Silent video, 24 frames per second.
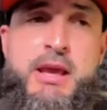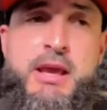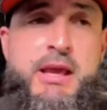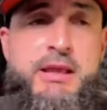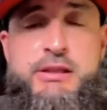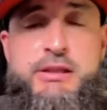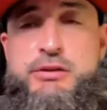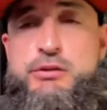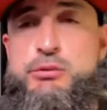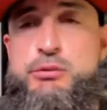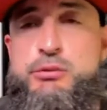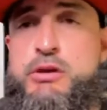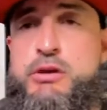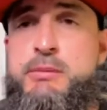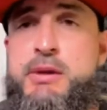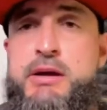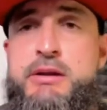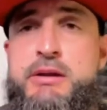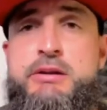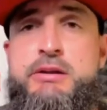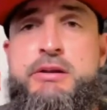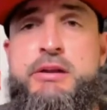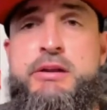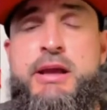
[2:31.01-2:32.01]
And then you come
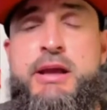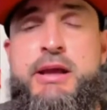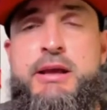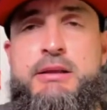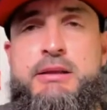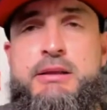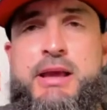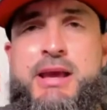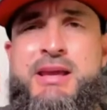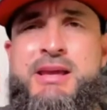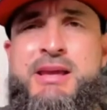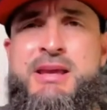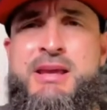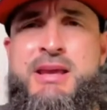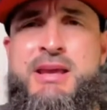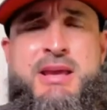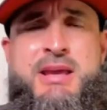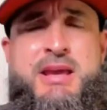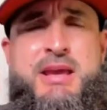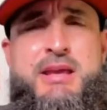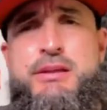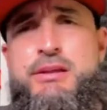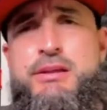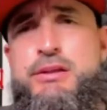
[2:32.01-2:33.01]
out here to LA
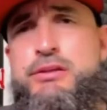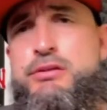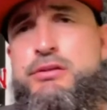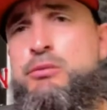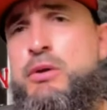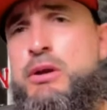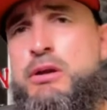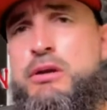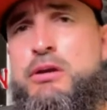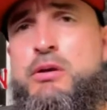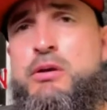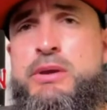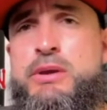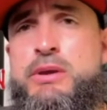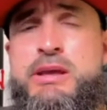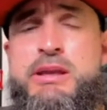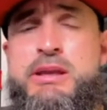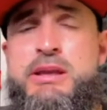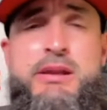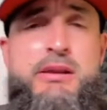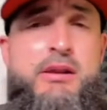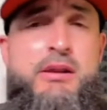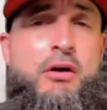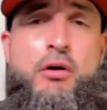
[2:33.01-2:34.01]
and then you want to go
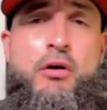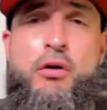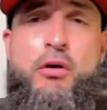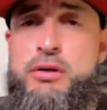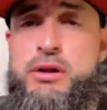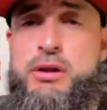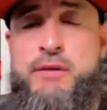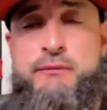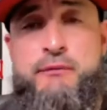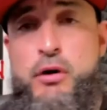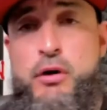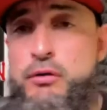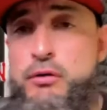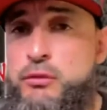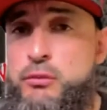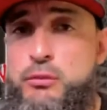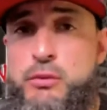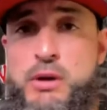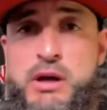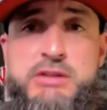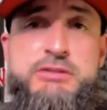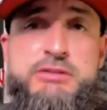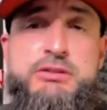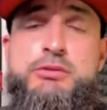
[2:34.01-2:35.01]
eat it. All the
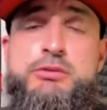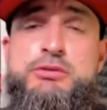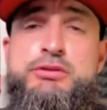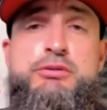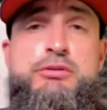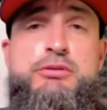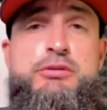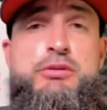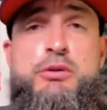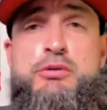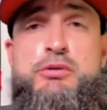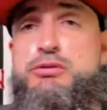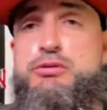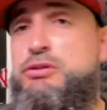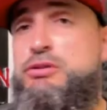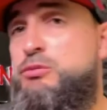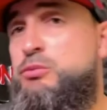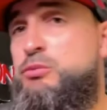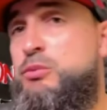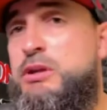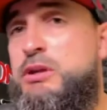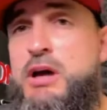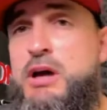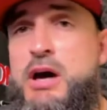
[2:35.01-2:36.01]
Roscoe's you can go to,
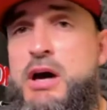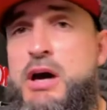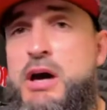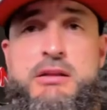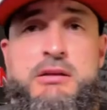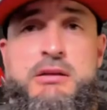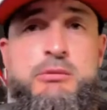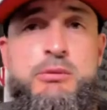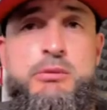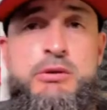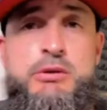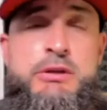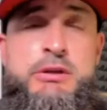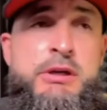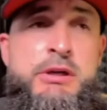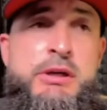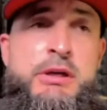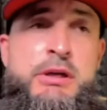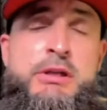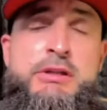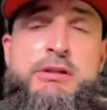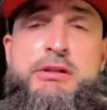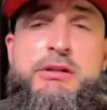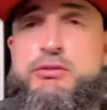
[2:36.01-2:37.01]
there's one in
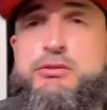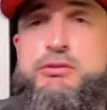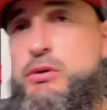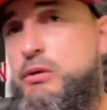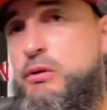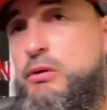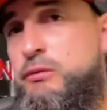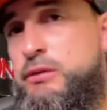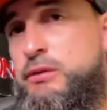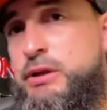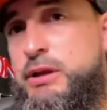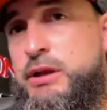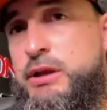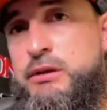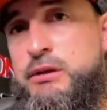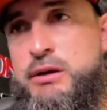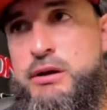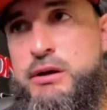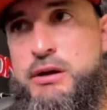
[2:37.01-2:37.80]
Hollywood, there's one over there